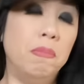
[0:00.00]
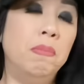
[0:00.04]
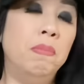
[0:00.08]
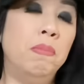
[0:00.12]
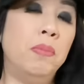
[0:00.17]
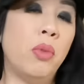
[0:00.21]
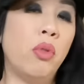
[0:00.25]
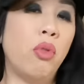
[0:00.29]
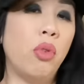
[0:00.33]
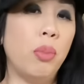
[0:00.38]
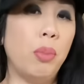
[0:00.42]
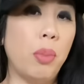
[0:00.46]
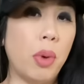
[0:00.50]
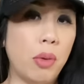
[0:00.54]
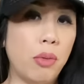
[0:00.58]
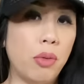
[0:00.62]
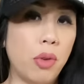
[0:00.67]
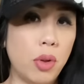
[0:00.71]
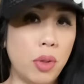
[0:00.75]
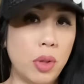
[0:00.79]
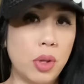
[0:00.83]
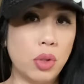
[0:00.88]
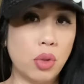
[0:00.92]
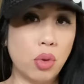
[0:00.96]
but
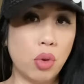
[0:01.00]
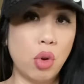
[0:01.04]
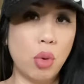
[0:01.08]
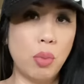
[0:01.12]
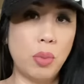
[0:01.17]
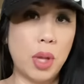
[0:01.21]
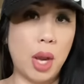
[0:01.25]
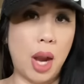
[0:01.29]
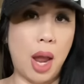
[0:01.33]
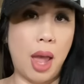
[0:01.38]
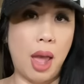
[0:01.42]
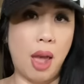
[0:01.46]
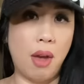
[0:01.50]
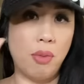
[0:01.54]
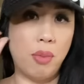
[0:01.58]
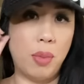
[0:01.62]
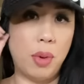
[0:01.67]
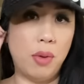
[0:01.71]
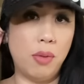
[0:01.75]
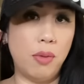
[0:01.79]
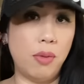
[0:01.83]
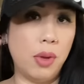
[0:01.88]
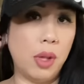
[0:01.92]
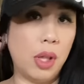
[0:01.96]
for this group that I have
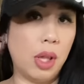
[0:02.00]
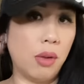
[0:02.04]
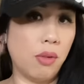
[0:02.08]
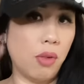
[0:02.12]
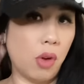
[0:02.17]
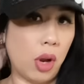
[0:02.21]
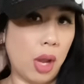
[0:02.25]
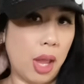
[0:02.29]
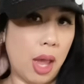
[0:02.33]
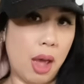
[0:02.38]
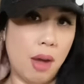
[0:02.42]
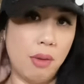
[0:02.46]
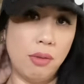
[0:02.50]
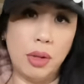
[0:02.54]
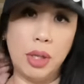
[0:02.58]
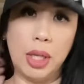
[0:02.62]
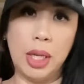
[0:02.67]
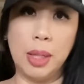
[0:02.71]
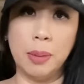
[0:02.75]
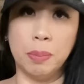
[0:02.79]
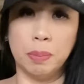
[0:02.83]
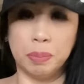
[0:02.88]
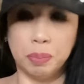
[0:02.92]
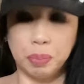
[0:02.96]
been feeling very heavily,